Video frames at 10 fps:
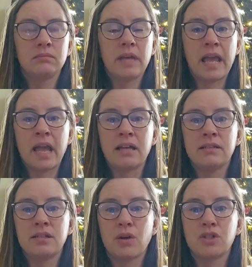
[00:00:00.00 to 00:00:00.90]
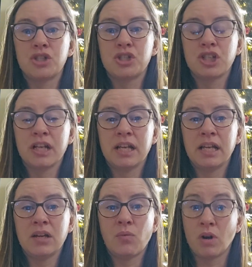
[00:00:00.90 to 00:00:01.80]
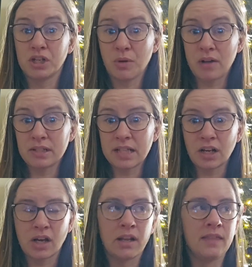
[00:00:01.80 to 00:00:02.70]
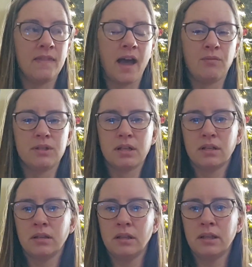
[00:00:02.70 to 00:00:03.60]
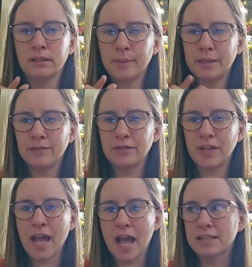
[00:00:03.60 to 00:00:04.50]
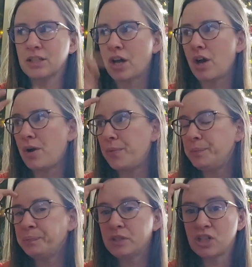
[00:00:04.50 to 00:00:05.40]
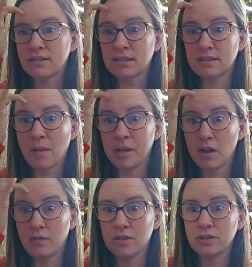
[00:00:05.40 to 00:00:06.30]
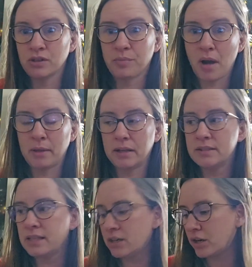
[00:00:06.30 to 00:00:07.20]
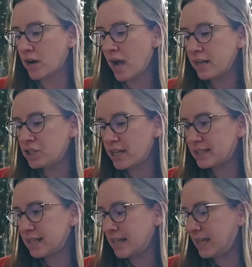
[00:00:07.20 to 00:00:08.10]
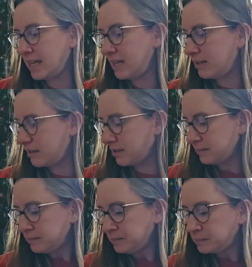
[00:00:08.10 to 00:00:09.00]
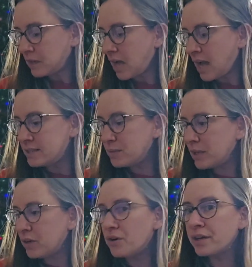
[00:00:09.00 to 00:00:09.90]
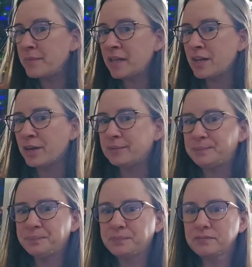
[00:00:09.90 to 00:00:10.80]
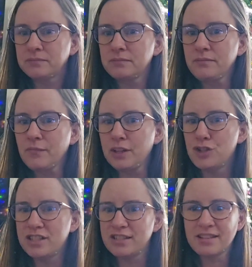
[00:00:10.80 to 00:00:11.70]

and she wanted to go out to dinner, and that was a little bit of a fiasco. Jesse's coming over, so you're probably going to see her. Hi, Jessie. Hi, sweet girl. Come here. Jessie says